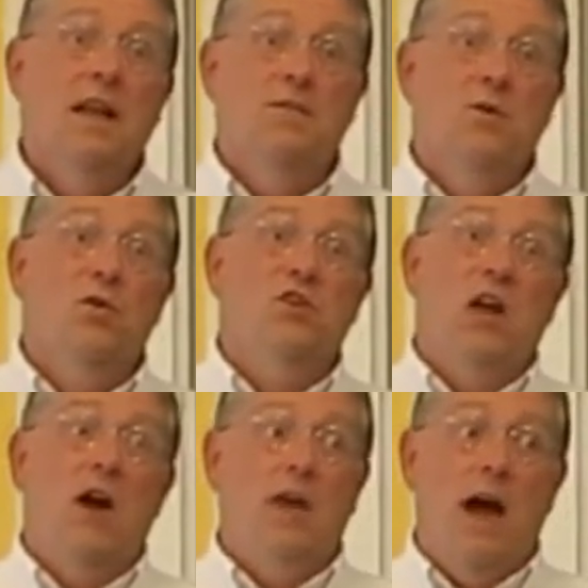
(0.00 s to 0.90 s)
And if you were to
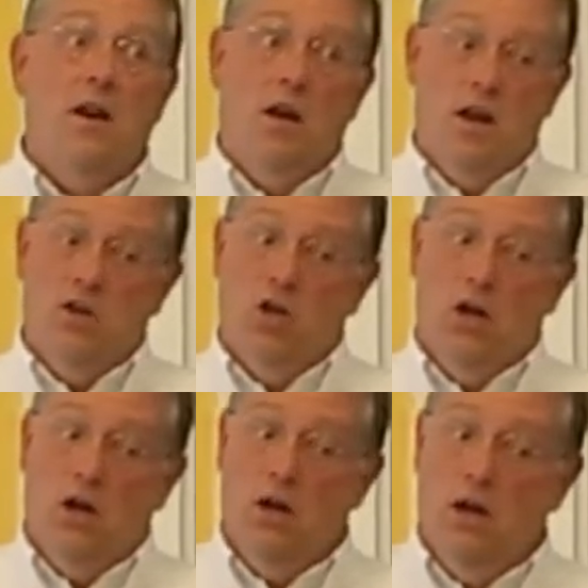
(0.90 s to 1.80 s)
chow down on a, ch
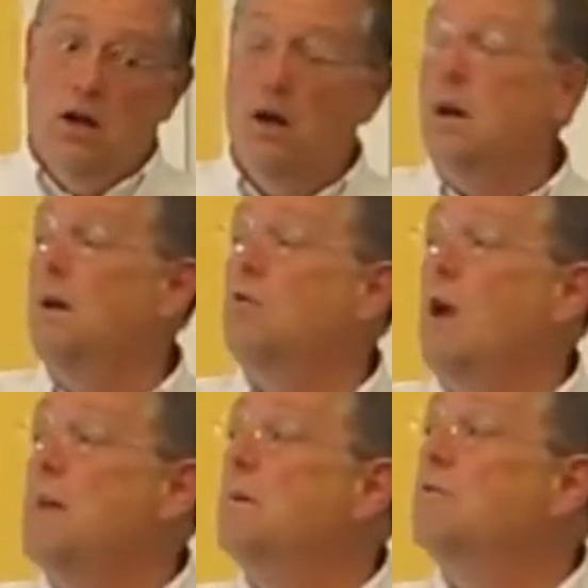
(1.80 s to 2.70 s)
on a, on a
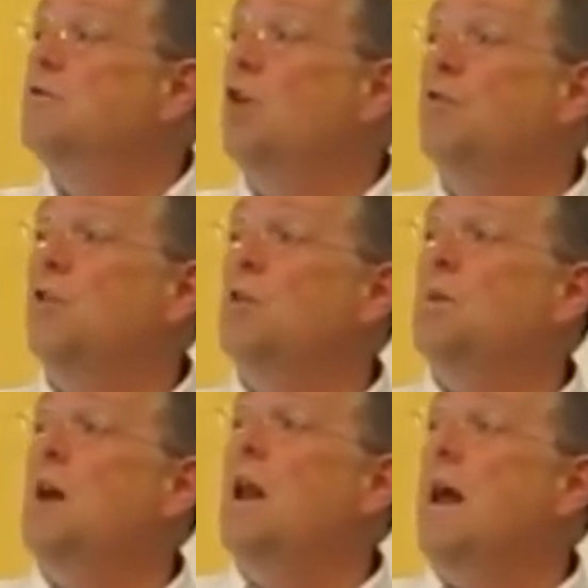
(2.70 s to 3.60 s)
gram of sulfur, you
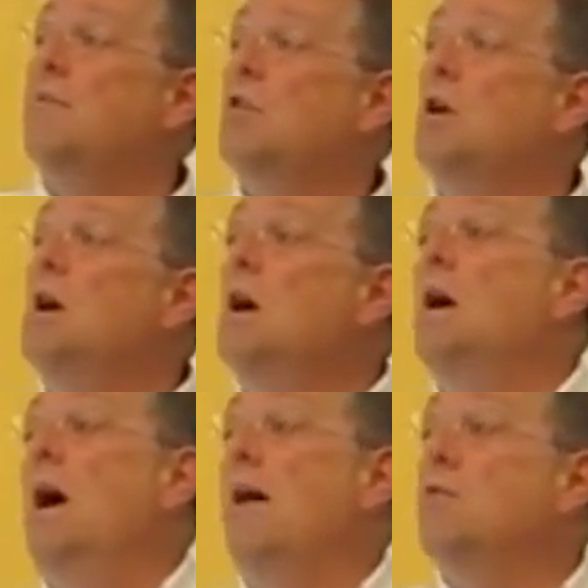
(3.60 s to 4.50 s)
would not have
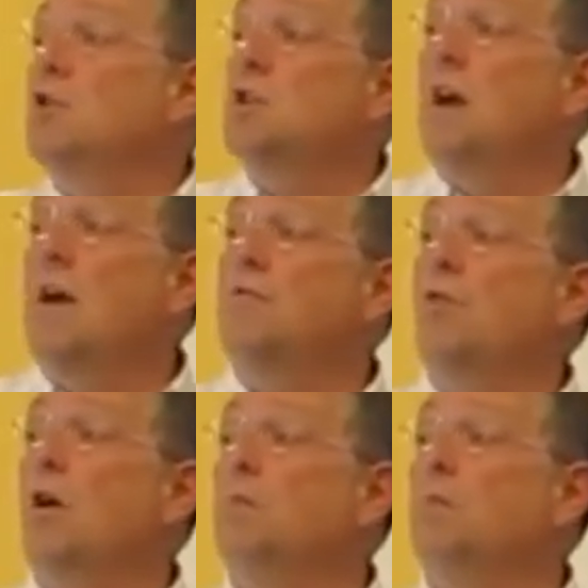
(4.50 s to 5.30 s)
a, have a good time for